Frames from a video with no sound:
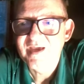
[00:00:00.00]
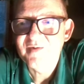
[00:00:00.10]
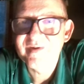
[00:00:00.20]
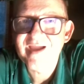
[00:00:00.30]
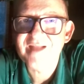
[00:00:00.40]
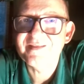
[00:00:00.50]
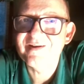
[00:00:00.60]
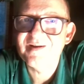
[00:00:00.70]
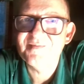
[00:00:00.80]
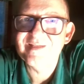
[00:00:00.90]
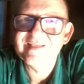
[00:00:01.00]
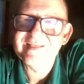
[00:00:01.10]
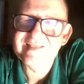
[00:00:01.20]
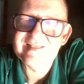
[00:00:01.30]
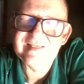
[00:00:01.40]
We got there. I'm like,
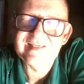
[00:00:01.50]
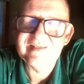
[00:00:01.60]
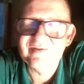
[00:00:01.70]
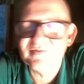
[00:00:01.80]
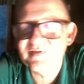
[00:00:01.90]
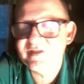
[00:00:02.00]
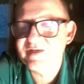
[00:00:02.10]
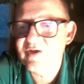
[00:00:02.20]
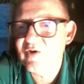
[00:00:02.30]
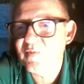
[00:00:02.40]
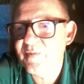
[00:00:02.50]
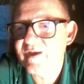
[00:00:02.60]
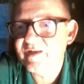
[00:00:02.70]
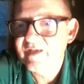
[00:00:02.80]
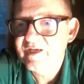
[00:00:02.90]
I don't really know,
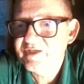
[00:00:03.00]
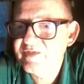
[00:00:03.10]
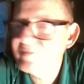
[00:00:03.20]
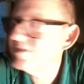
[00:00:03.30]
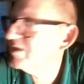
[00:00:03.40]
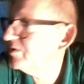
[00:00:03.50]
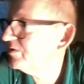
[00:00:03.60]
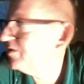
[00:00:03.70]
but she was a good